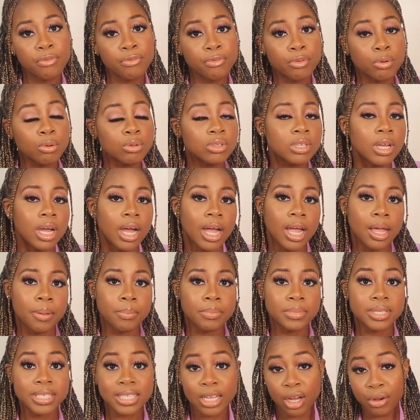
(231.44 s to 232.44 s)

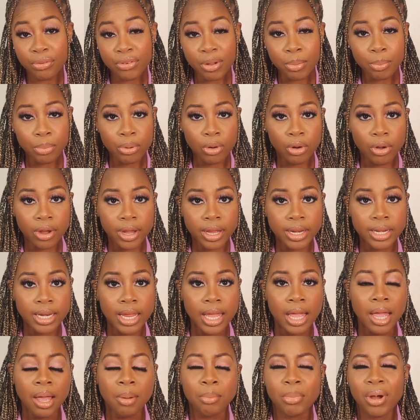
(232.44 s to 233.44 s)
full-time self-employed.
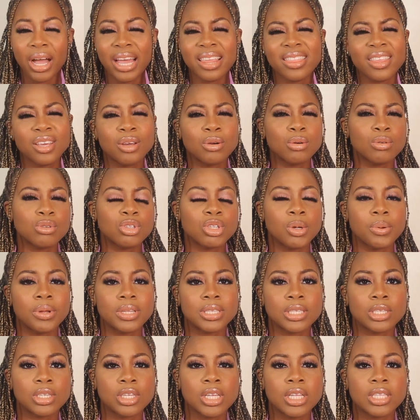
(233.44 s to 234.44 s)
But I think also
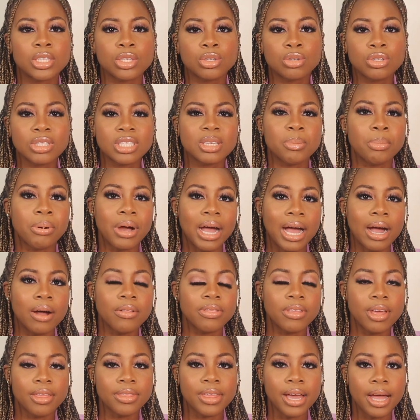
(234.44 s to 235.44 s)
it's good to put
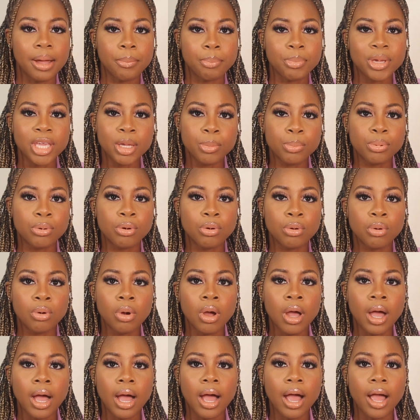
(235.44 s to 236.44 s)
out there that people
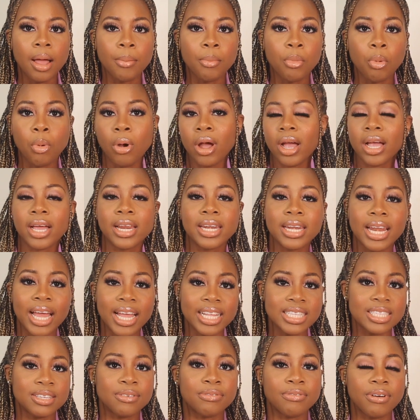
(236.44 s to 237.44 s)
work
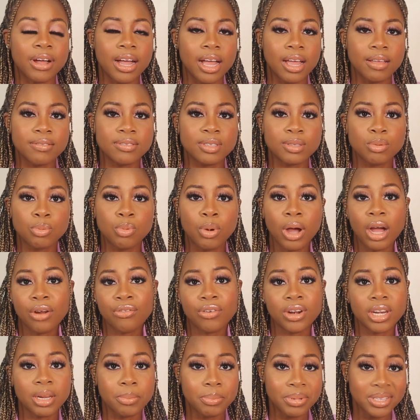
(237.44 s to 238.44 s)
9 to 5s
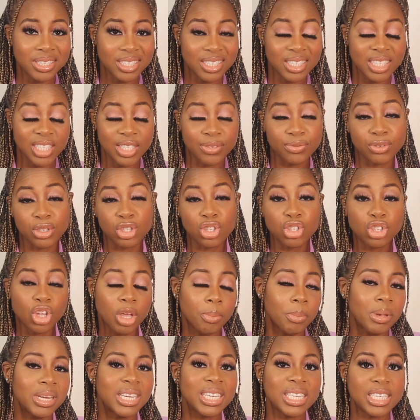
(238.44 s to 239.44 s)
while running businesses for
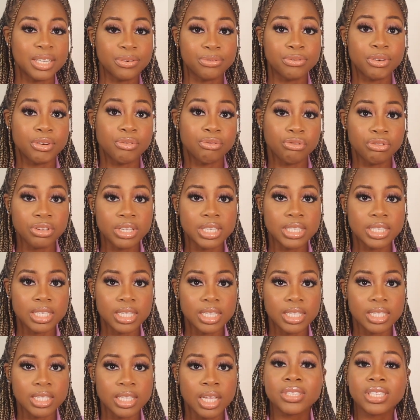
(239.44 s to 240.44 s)
so many different
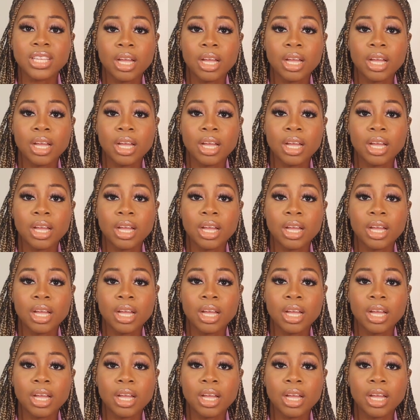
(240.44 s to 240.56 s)
reasons. For